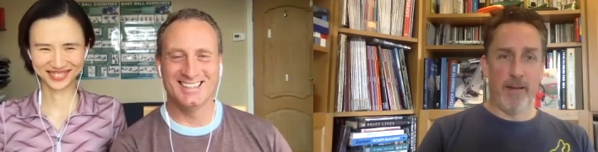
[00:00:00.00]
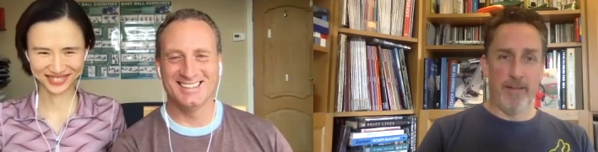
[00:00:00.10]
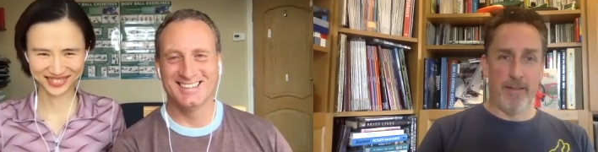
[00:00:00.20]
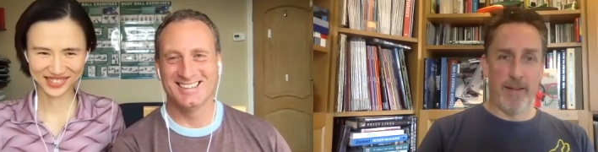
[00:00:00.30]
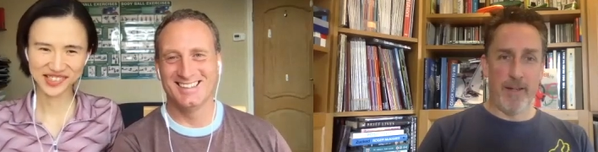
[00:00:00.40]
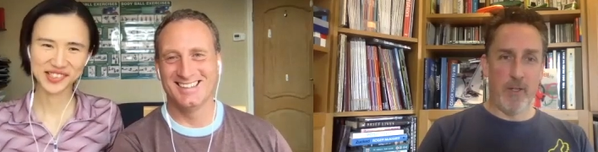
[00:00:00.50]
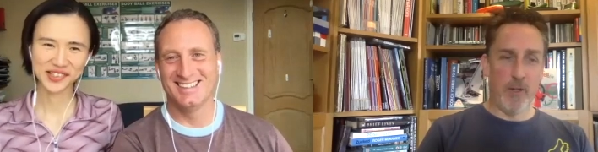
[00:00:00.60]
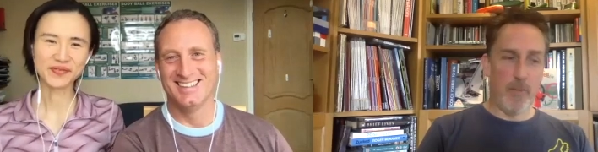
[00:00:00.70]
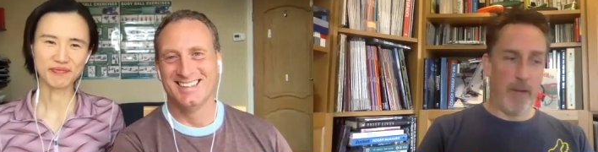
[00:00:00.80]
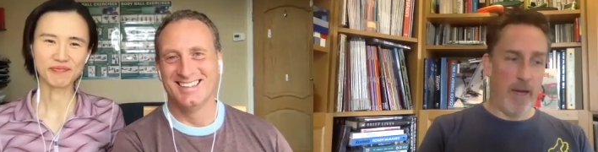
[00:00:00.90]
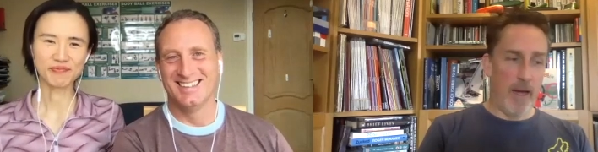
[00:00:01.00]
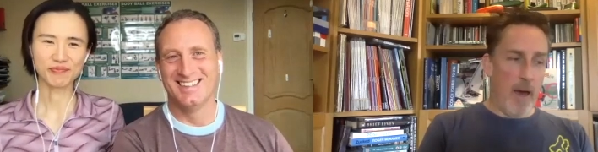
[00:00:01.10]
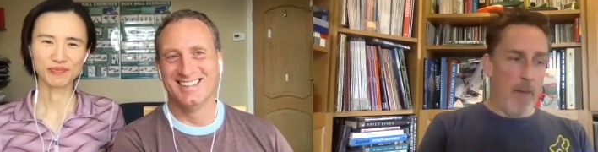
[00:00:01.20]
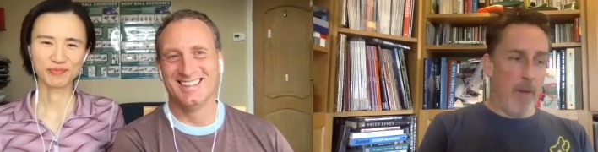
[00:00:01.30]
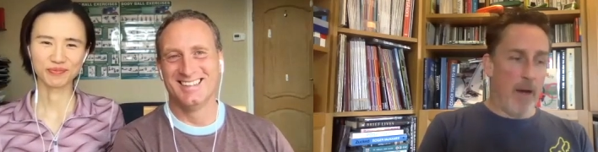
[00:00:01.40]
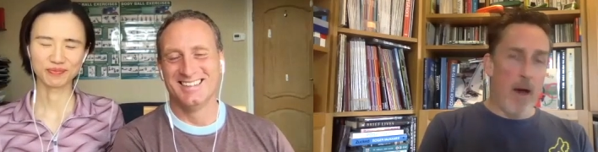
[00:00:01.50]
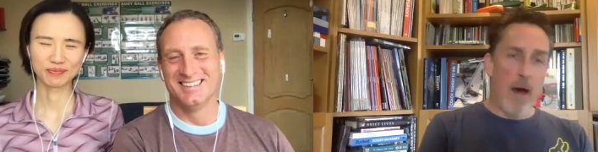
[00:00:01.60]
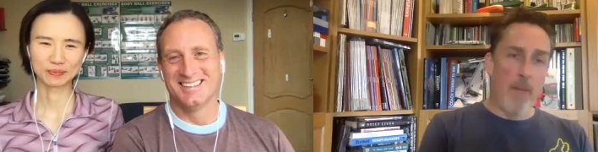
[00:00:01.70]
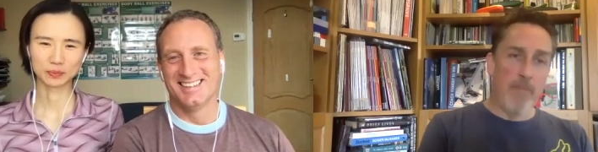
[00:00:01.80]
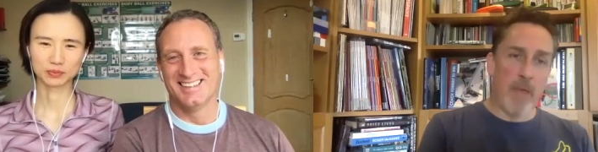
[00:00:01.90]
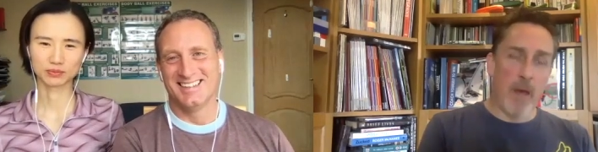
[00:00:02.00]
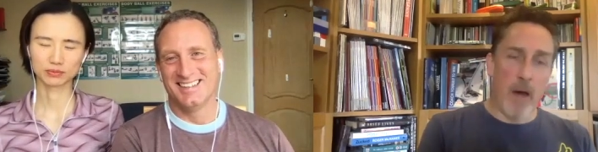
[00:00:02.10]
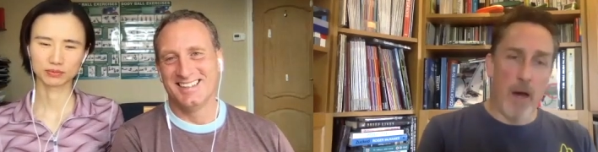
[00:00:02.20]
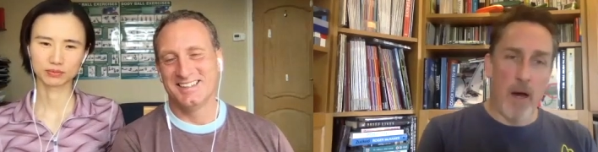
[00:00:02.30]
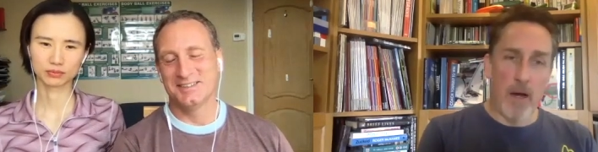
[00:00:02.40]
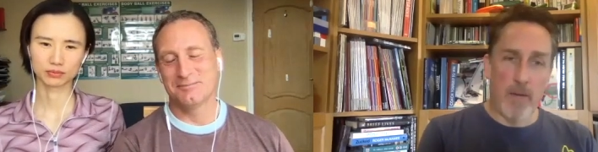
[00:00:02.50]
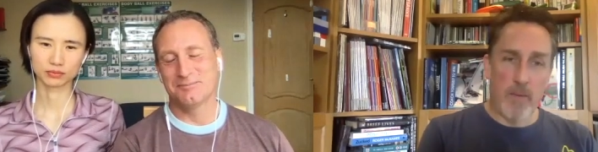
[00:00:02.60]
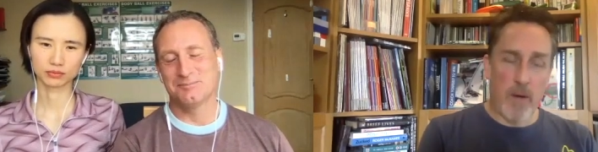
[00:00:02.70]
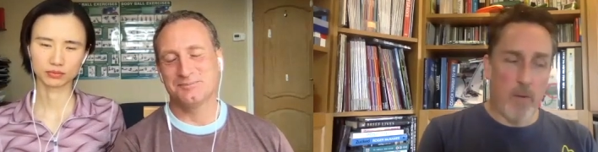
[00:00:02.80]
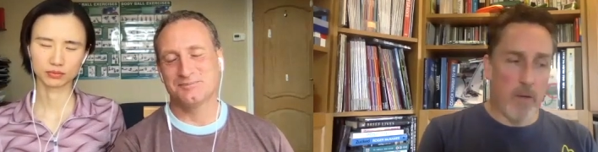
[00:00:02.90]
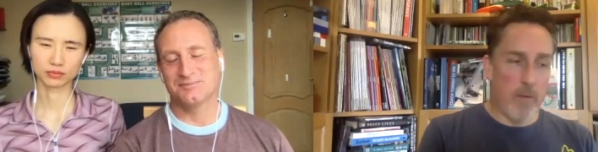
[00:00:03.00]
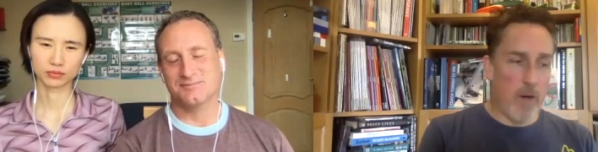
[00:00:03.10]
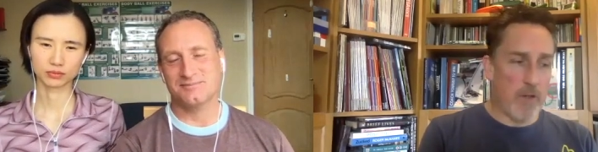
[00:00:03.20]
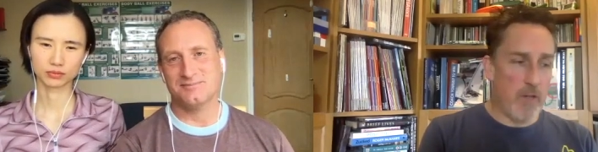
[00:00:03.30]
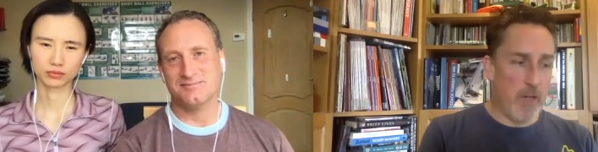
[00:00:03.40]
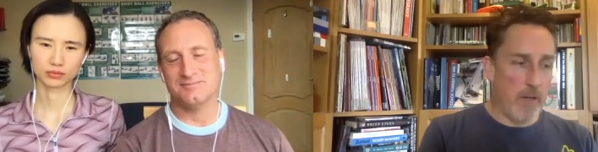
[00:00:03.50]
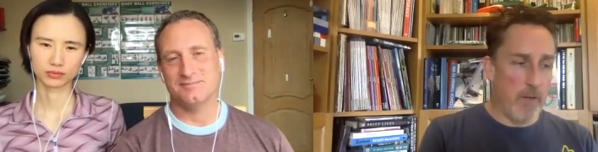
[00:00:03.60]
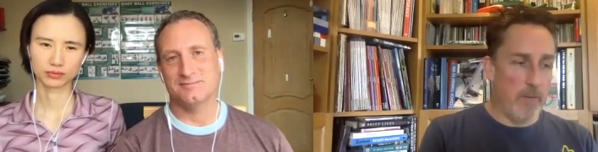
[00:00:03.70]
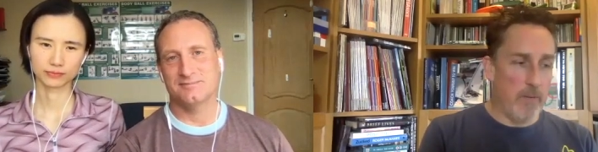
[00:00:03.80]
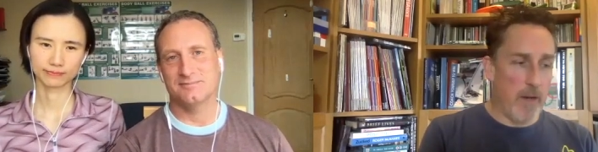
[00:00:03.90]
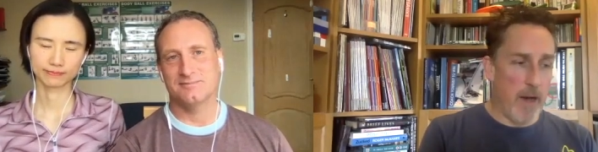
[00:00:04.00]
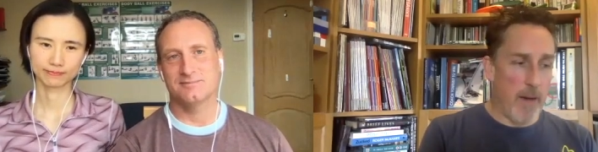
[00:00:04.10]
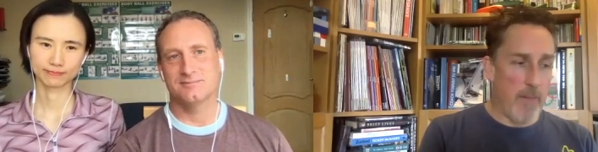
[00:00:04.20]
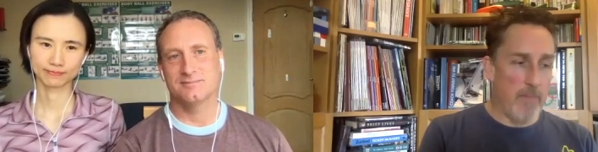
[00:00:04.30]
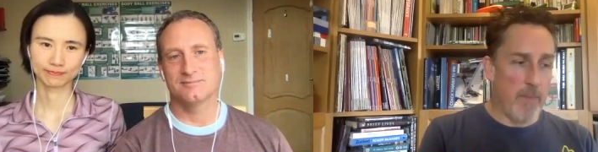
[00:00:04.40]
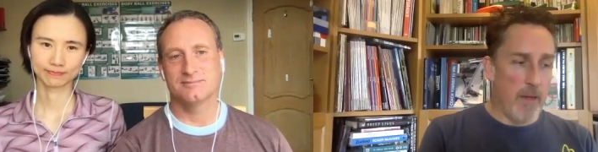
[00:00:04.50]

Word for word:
Speaker 1: There you should be. But um, I I want to ask you um,